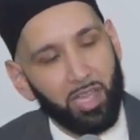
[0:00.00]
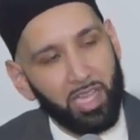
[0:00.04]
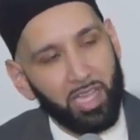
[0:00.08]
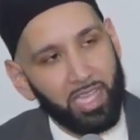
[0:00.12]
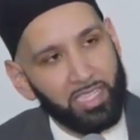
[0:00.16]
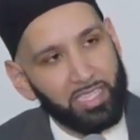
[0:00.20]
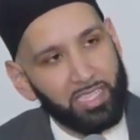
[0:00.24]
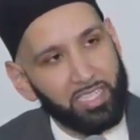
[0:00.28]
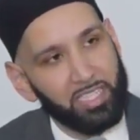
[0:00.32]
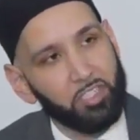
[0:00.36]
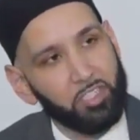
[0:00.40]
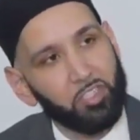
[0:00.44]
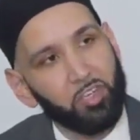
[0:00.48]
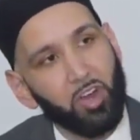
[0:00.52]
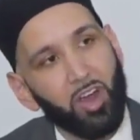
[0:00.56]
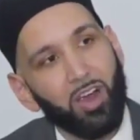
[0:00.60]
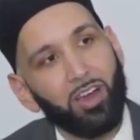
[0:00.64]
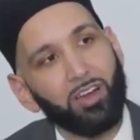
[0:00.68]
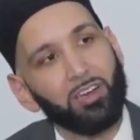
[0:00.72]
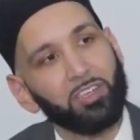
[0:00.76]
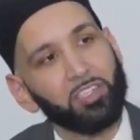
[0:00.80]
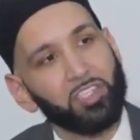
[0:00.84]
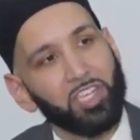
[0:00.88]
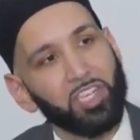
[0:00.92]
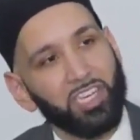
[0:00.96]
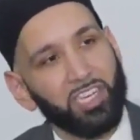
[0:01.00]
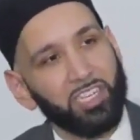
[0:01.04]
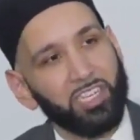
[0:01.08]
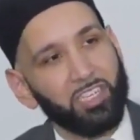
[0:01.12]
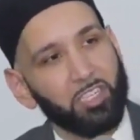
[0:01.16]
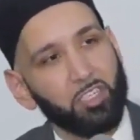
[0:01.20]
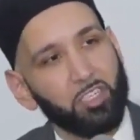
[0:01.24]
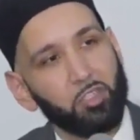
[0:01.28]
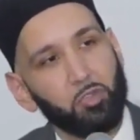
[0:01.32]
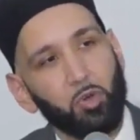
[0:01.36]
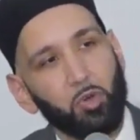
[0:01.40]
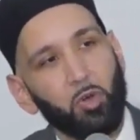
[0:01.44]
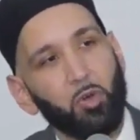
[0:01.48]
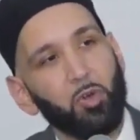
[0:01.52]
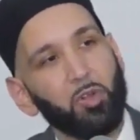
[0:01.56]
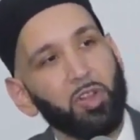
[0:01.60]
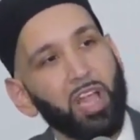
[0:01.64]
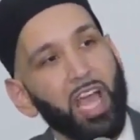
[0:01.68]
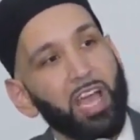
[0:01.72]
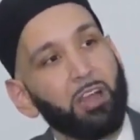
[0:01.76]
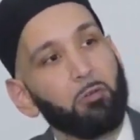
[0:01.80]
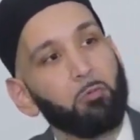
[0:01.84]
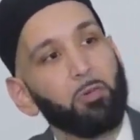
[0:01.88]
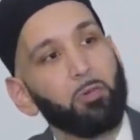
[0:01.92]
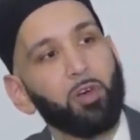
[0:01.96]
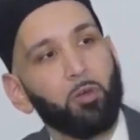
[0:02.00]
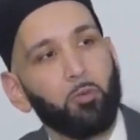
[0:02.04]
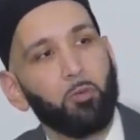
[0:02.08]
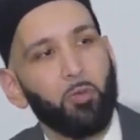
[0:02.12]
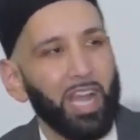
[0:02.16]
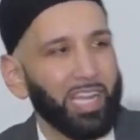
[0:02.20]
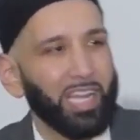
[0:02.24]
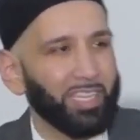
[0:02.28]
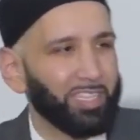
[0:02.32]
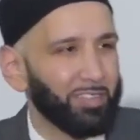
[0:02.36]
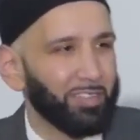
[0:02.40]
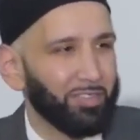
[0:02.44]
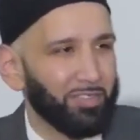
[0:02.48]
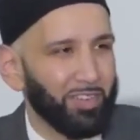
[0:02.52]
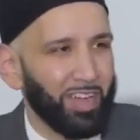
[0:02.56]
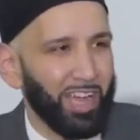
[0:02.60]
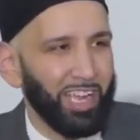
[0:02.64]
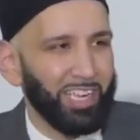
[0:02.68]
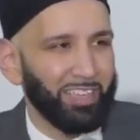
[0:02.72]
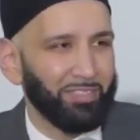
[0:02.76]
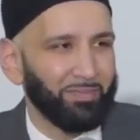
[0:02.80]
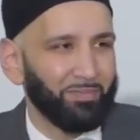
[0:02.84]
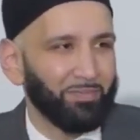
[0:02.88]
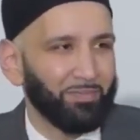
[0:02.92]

is in charge and in control and will rectify.